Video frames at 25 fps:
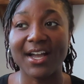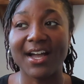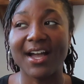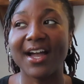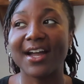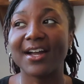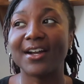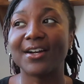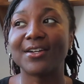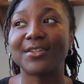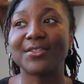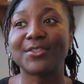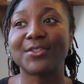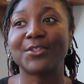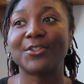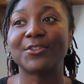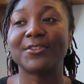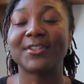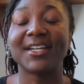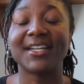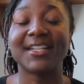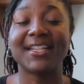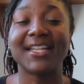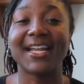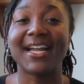I also don't
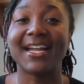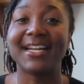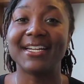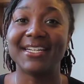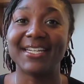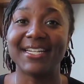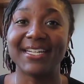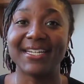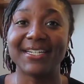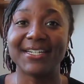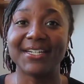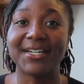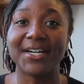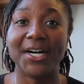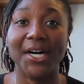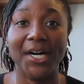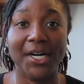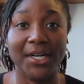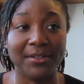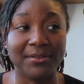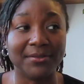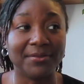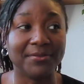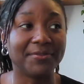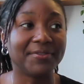like the idea
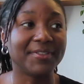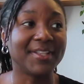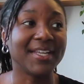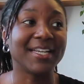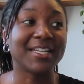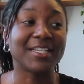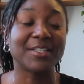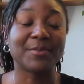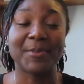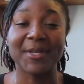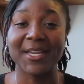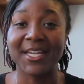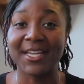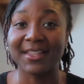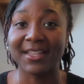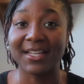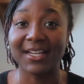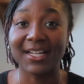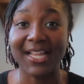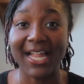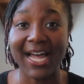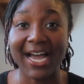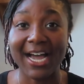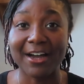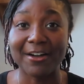of things being in the
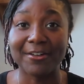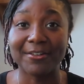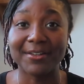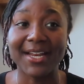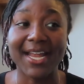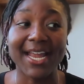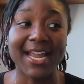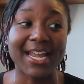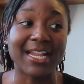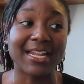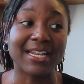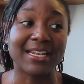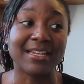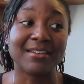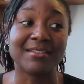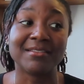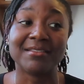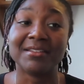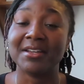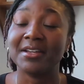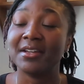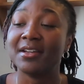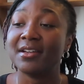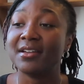cloud and